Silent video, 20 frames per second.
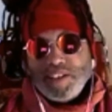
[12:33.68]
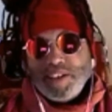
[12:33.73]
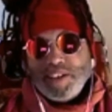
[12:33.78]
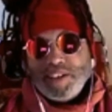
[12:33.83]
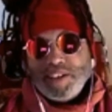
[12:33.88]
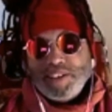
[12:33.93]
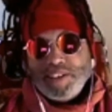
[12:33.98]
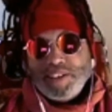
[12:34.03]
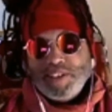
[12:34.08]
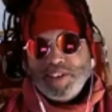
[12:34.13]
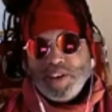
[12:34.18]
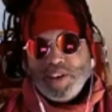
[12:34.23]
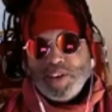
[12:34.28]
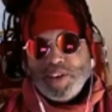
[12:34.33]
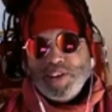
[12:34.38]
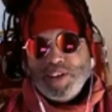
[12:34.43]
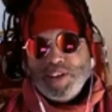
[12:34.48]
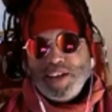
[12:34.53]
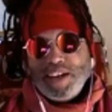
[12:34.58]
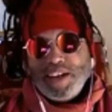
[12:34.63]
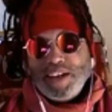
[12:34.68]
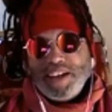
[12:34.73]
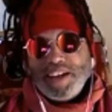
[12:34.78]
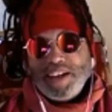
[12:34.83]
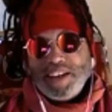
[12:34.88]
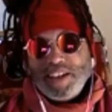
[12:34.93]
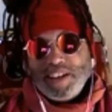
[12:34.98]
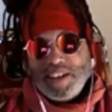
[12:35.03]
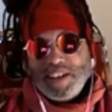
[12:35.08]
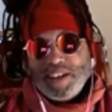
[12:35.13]
in a
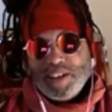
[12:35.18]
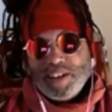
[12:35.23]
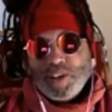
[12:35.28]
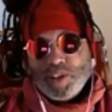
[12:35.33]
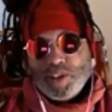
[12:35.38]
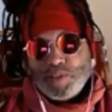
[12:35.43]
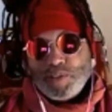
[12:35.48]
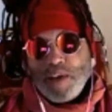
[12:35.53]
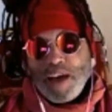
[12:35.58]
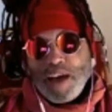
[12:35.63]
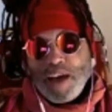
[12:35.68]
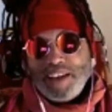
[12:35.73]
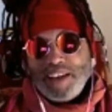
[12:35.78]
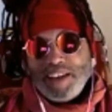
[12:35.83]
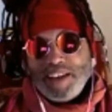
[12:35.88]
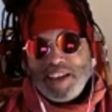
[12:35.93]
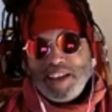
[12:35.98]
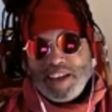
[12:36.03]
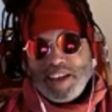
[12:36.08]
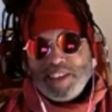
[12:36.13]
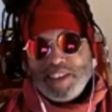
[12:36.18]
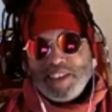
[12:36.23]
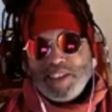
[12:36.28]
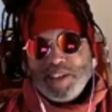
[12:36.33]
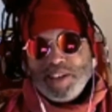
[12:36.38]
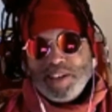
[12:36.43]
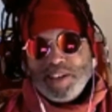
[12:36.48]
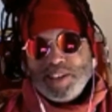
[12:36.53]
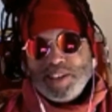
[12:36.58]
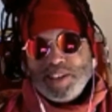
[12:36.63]
little spot,
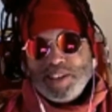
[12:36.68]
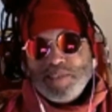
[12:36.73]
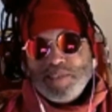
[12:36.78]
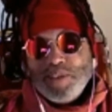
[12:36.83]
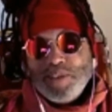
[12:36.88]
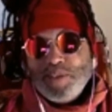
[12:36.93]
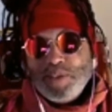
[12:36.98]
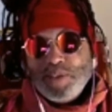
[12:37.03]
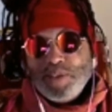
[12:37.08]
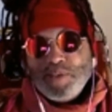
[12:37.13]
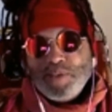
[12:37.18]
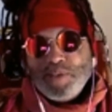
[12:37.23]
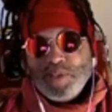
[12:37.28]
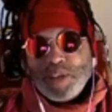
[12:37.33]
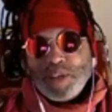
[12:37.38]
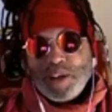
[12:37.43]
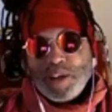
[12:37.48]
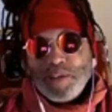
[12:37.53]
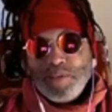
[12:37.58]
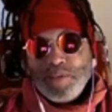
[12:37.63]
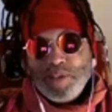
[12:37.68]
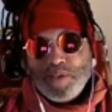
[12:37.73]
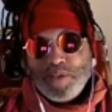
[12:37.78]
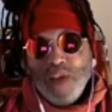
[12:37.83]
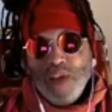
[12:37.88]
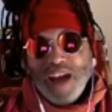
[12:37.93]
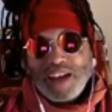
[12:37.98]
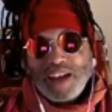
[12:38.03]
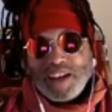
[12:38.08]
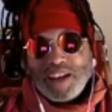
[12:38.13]
then we could be
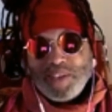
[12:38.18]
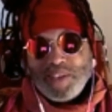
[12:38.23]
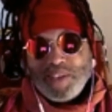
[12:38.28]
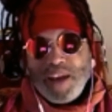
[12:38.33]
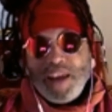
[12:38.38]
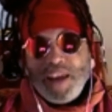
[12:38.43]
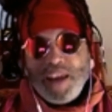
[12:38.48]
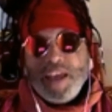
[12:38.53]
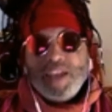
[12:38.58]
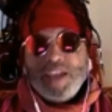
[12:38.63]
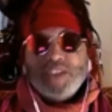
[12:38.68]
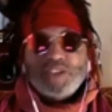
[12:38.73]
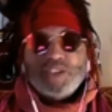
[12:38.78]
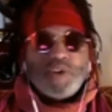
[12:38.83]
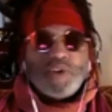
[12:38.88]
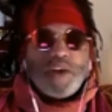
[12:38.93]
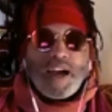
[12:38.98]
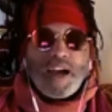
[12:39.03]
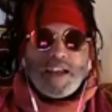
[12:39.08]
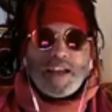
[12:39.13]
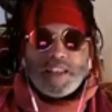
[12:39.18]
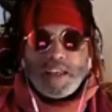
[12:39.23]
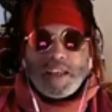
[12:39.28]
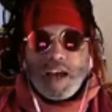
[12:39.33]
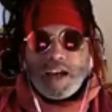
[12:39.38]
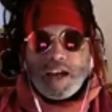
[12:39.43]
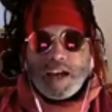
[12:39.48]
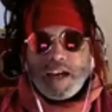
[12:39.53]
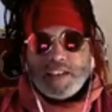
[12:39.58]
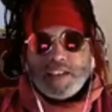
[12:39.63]
rocking, right? So
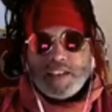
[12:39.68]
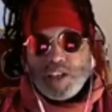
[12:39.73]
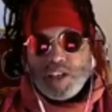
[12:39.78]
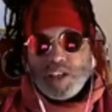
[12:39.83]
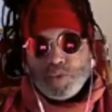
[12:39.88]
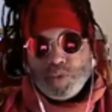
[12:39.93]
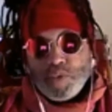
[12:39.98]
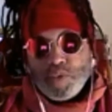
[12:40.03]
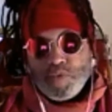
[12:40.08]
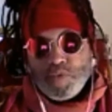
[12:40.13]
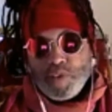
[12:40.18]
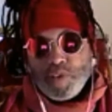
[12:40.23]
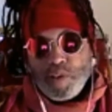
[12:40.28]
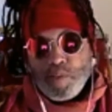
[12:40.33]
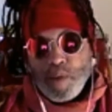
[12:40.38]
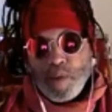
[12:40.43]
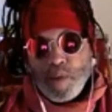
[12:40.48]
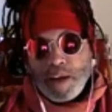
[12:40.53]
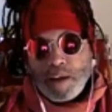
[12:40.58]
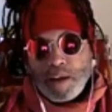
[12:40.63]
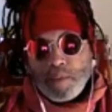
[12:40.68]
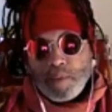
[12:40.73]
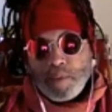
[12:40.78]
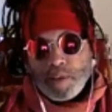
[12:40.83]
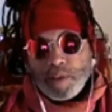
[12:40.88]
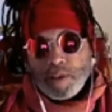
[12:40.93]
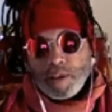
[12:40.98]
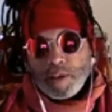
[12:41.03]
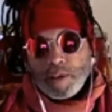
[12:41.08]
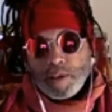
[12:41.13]
I got in touch with a friend of mine up
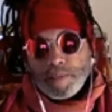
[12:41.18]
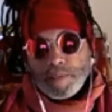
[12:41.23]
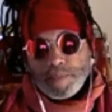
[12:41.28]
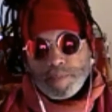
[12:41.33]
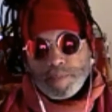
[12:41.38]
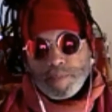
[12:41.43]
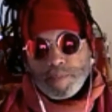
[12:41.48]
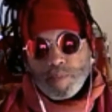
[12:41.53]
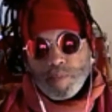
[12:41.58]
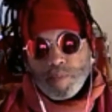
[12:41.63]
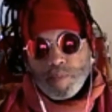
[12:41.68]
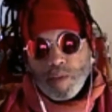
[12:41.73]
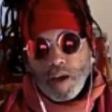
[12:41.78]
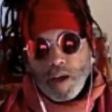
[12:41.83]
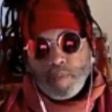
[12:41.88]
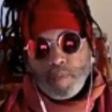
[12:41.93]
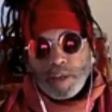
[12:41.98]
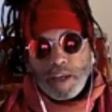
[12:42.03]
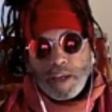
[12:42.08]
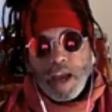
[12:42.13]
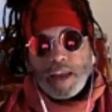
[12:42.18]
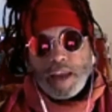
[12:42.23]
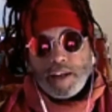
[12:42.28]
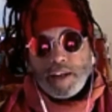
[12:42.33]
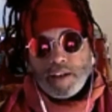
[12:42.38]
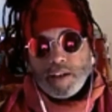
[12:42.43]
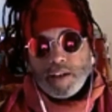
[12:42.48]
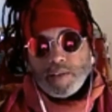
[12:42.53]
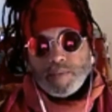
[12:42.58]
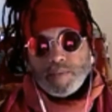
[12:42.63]
in
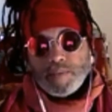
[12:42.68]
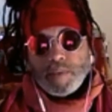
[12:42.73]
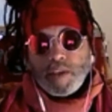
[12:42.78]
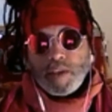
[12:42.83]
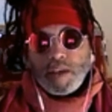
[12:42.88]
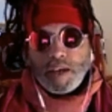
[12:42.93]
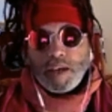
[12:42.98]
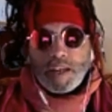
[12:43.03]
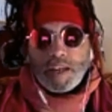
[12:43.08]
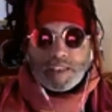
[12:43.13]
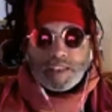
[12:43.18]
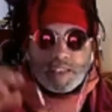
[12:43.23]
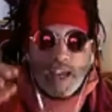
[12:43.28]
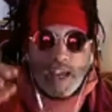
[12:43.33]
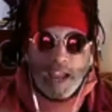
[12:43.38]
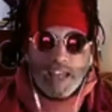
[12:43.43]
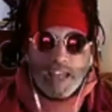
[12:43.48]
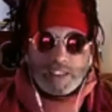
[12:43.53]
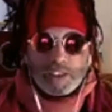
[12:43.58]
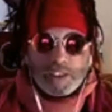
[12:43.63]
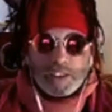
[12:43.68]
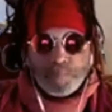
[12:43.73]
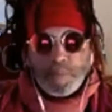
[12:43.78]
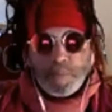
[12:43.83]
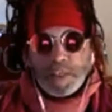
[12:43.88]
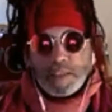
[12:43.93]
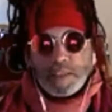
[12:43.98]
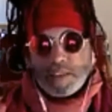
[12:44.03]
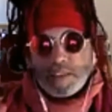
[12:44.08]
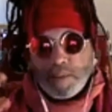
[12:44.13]
Canada, and I said, I got this
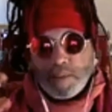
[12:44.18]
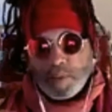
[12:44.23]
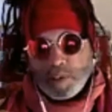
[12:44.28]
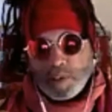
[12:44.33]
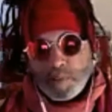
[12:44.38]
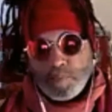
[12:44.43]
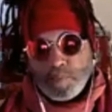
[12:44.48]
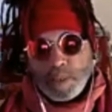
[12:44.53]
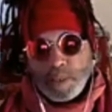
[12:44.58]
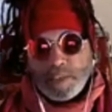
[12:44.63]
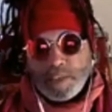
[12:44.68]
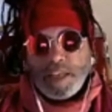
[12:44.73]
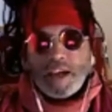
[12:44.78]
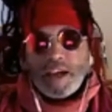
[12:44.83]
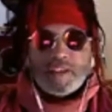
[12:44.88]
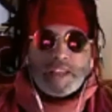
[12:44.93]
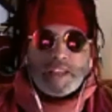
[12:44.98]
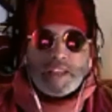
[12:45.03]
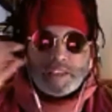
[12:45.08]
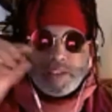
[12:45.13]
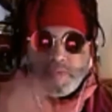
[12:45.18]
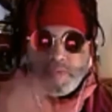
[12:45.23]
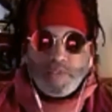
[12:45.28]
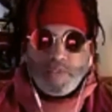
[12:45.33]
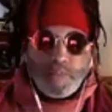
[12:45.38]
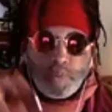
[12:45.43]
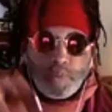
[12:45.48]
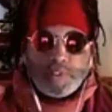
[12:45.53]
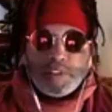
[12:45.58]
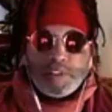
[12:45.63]
beat, and I put the beat down. And I said, if
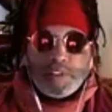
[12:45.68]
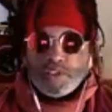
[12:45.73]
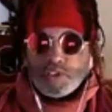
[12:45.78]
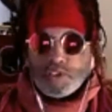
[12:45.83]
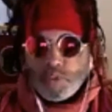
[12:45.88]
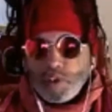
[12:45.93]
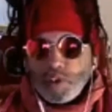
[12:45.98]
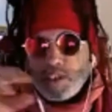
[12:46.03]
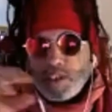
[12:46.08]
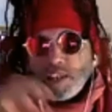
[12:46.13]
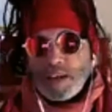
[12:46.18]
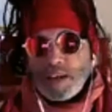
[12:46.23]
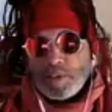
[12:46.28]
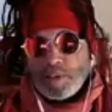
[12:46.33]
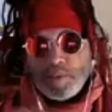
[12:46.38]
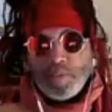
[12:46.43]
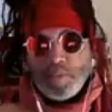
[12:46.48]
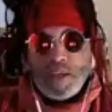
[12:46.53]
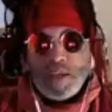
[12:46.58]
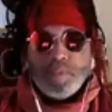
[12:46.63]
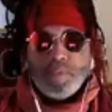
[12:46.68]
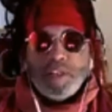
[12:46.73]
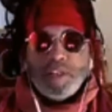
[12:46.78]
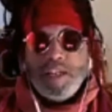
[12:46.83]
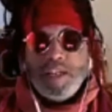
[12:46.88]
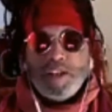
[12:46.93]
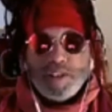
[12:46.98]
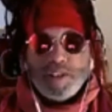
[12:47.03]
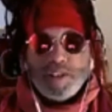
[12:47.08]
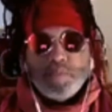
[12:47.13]
we put this string line with the beat, but he
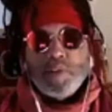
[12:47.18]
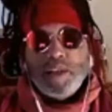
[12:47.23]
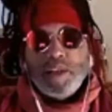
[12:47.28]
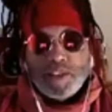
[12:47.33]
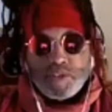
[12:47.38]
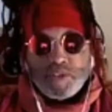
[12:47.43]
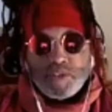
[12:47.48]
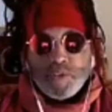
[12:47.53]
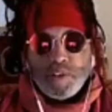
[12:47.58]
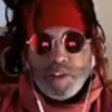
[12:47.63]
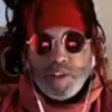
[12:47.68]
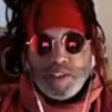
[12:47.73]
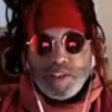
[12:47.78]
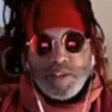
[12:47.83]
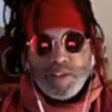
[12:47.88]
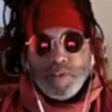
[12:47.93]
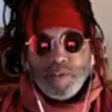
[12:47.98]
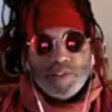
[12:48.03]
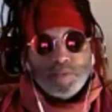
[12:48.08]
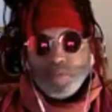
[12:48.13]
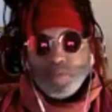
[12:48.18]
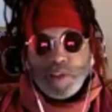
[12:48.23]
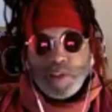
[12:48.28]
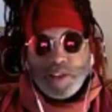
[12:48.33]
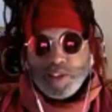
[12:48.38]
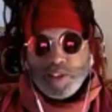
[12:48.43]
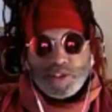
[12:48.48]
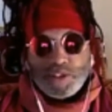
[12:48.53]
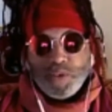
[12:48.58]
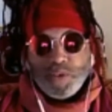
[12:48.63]
couldn't play the string, he wasn't
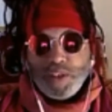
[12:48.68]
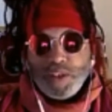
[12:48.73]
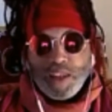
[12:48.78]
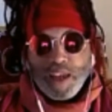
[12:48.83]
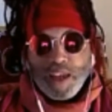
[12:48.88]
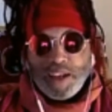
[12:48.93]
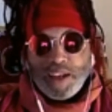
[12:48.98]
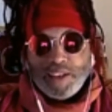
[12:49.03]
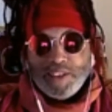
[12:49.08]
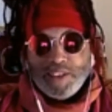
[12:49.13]
playing the string line.